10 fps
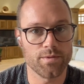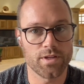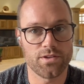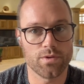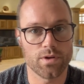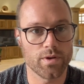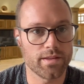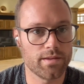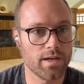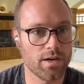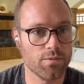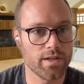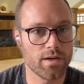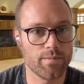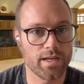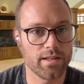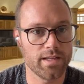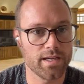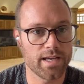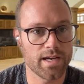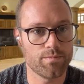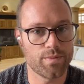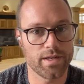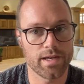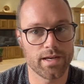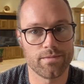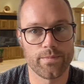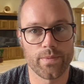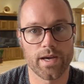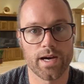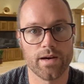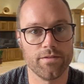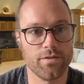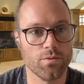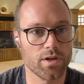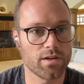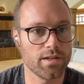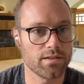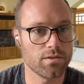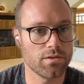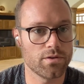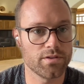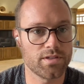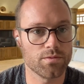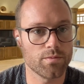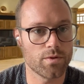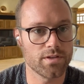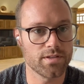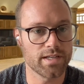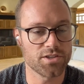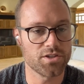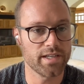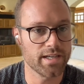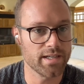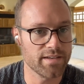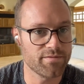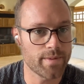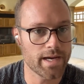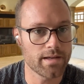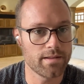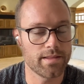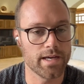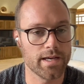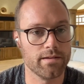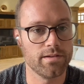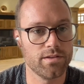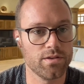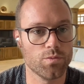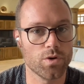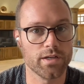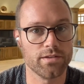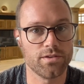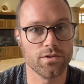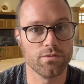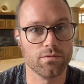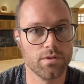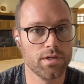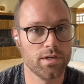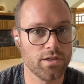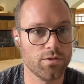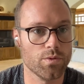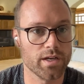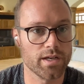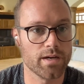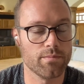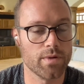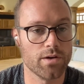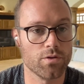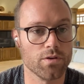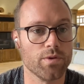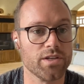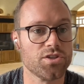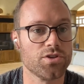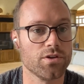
You're able to do it without making the account. But again, if you want to collect the loyalty and rewards and actually get a give back, then you'd want to come or